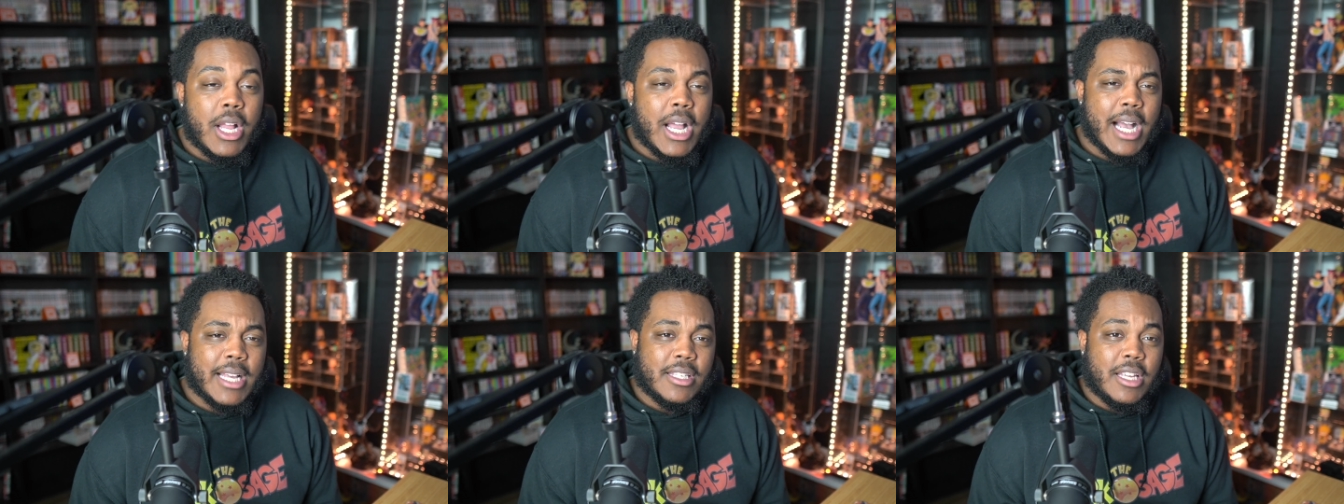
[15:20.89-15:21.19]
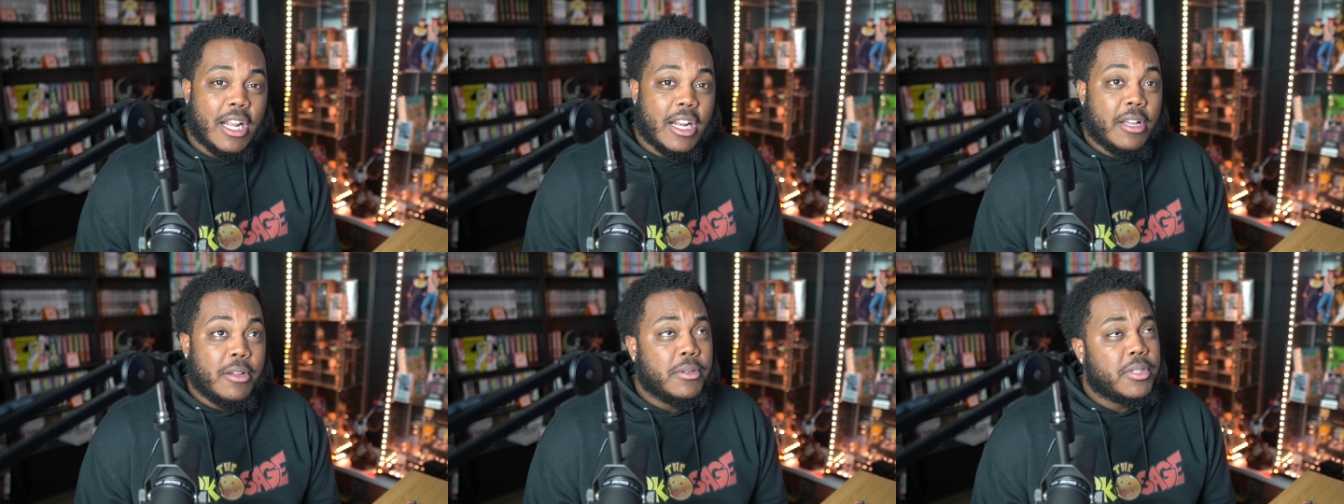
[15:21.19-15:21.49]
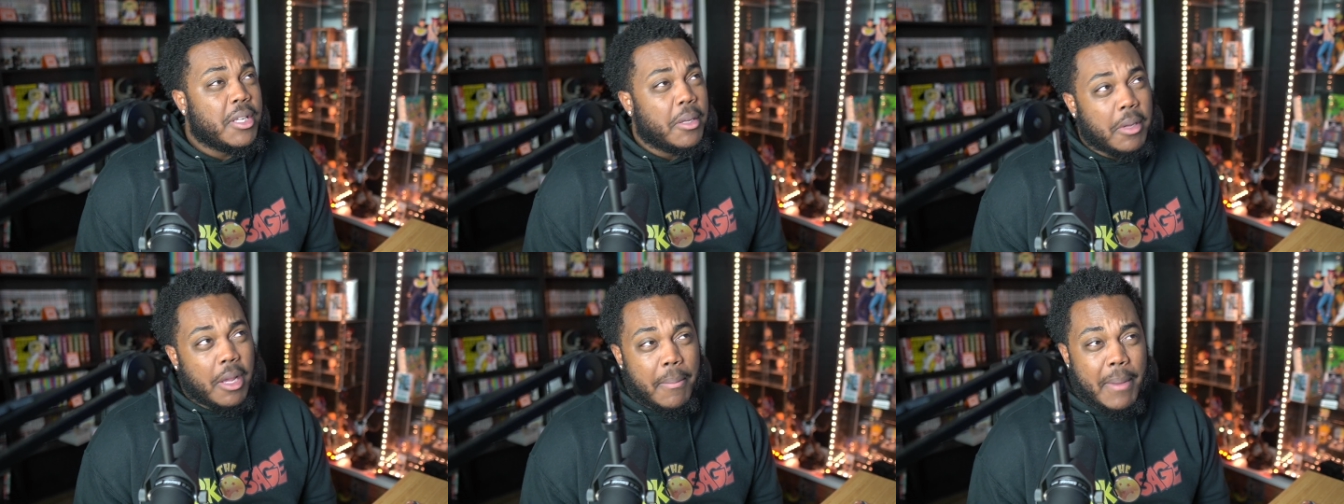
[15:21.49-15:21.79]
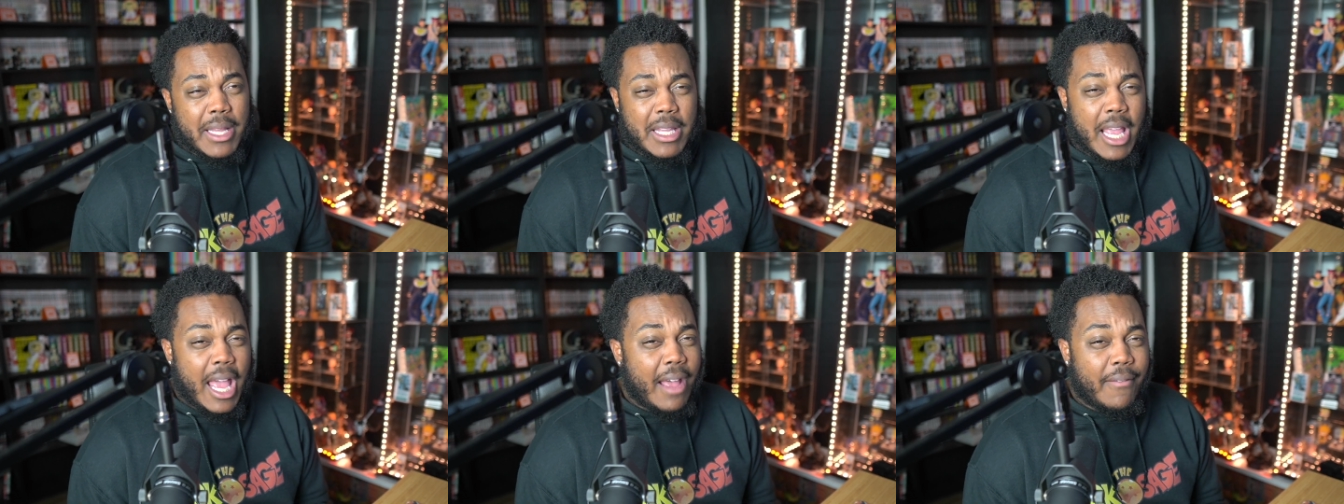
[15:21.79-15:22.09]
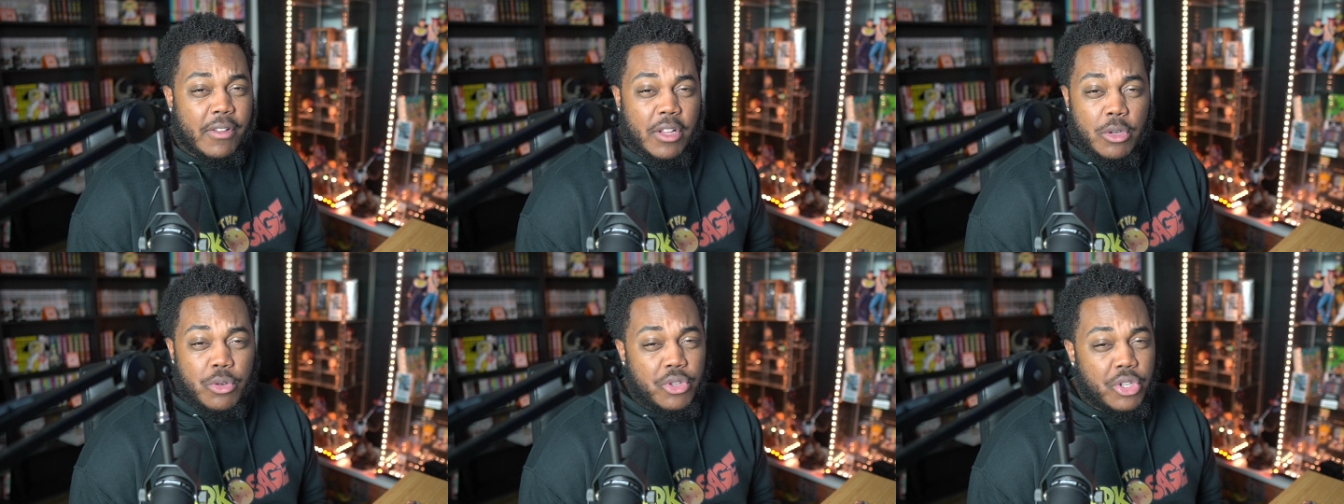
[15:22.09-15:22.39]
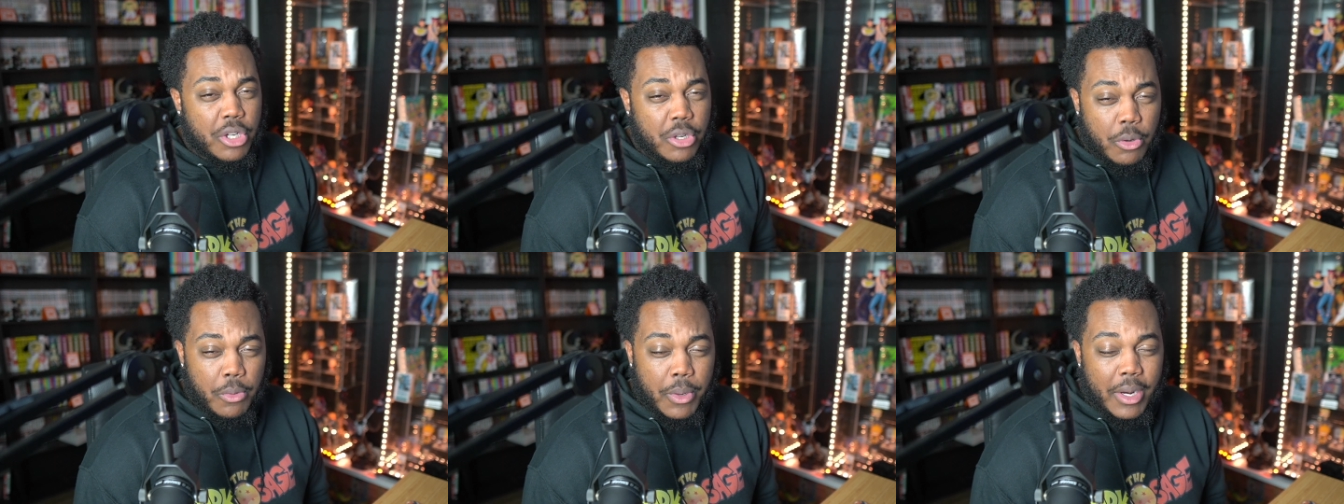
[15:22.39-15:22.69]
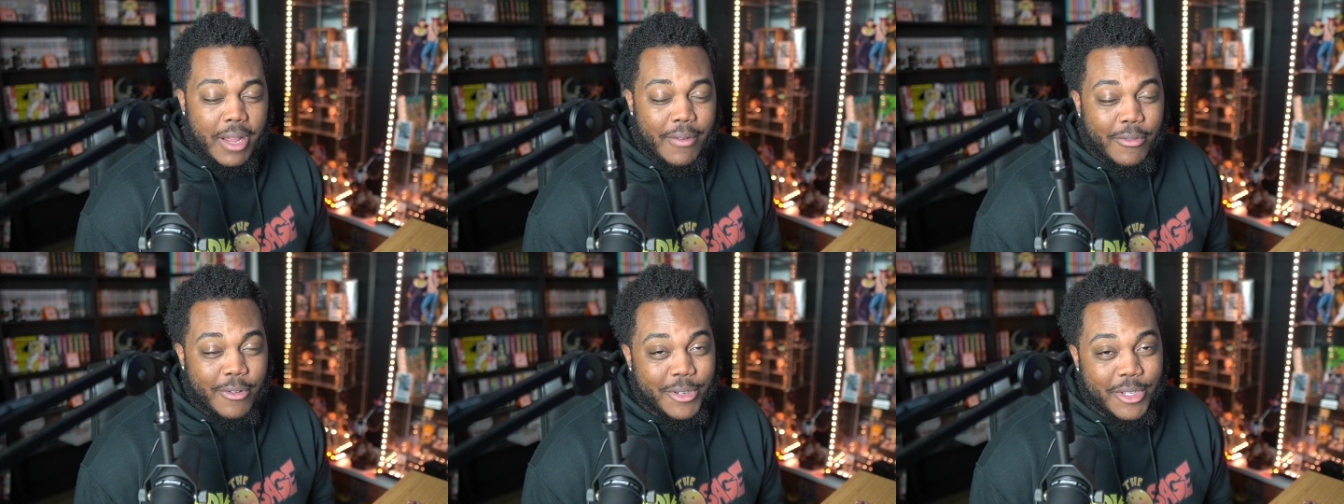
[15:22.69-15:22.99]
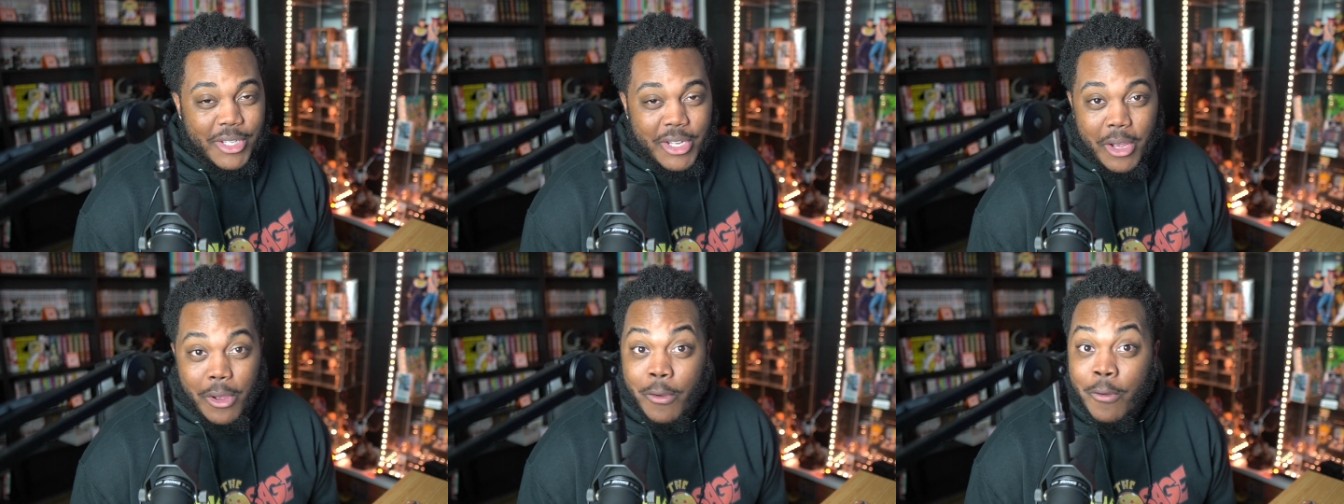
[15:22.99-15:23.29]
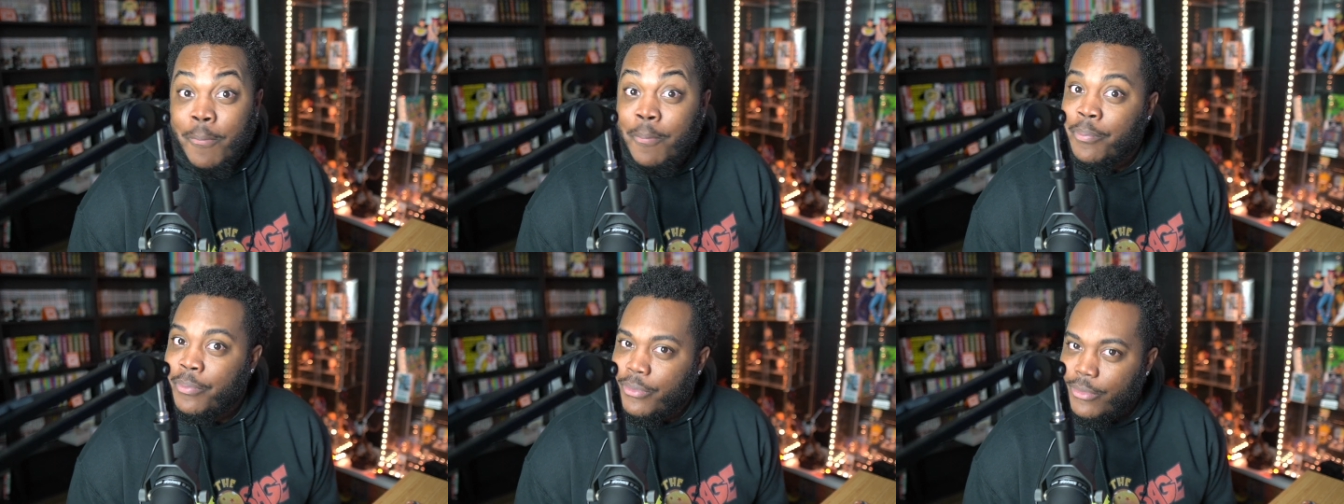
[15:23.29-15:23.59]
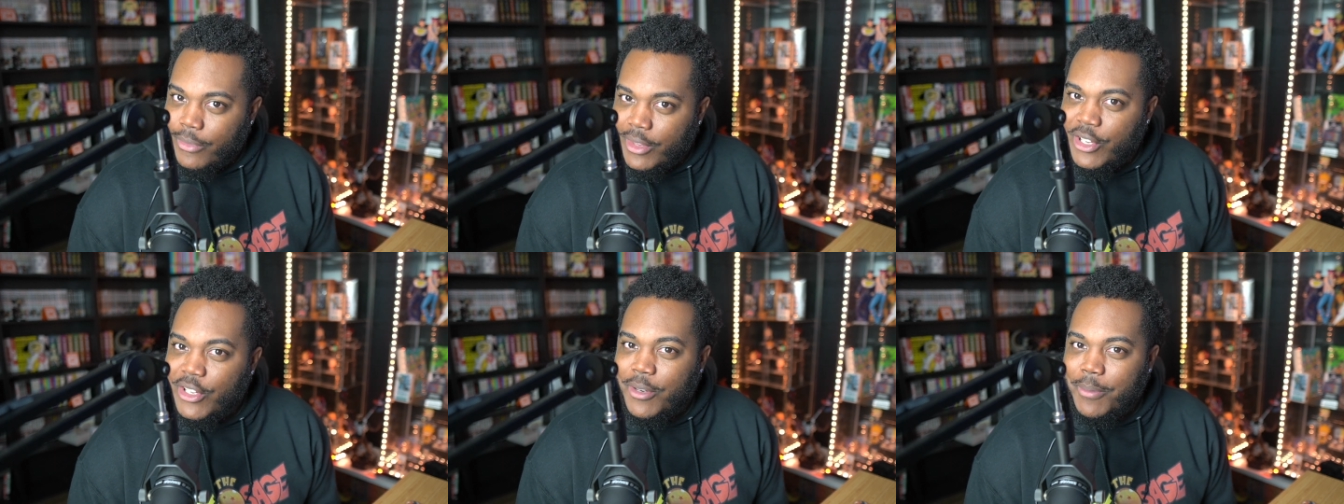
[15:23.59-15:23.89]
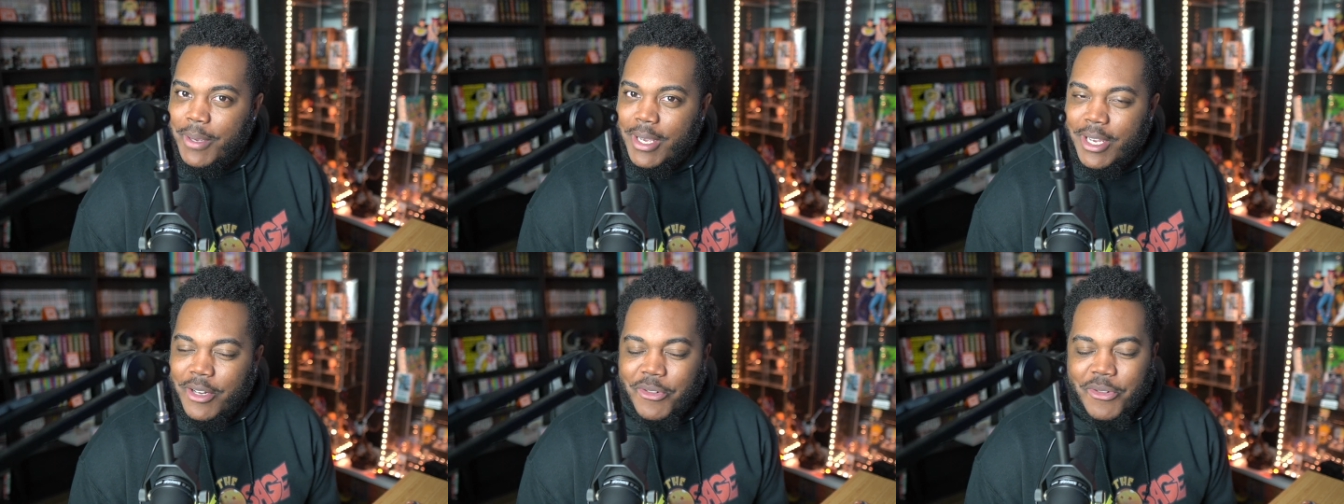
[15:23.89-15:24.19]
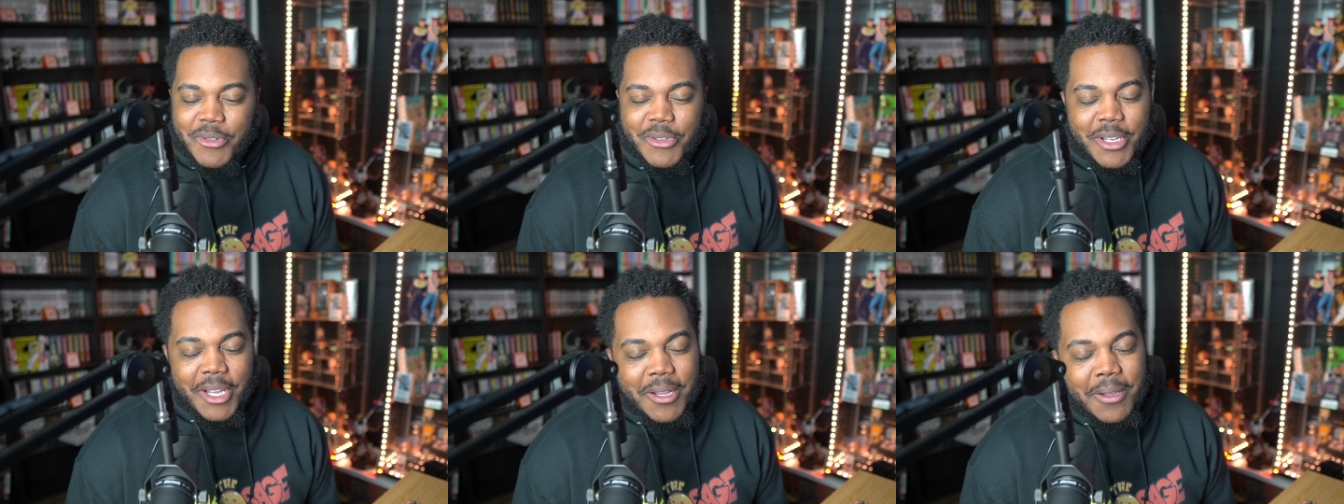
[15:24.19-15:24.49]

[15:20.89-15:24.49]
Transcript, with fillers: I saw there was something about the evolution or whatever. So this should be interesting.